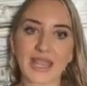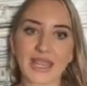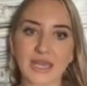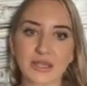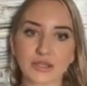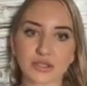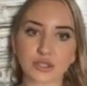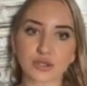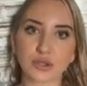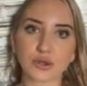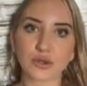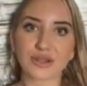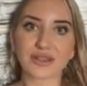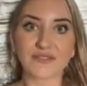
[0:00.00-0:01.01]

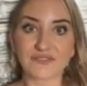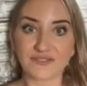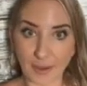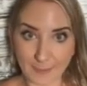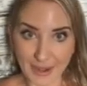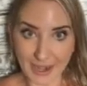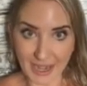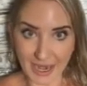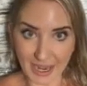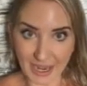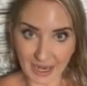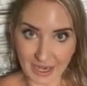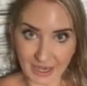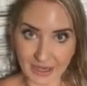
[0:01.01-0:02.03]
into the
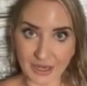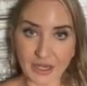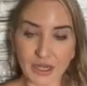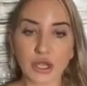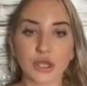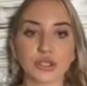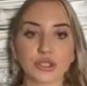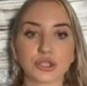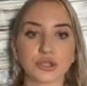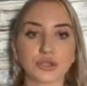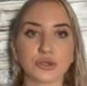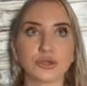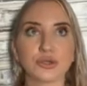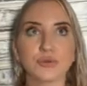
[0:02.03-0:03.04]
feminine
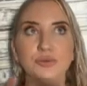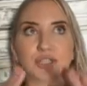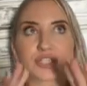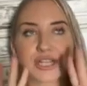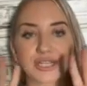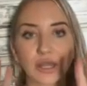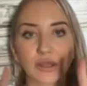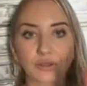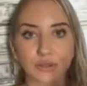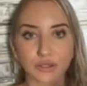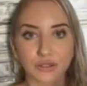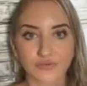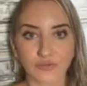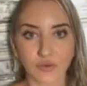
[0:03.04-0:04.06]
to projectile
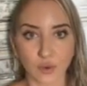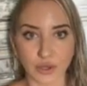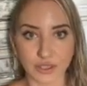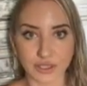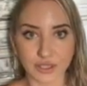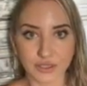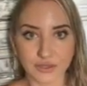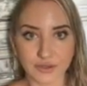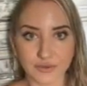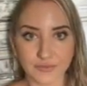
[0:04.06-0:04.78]
launch forward.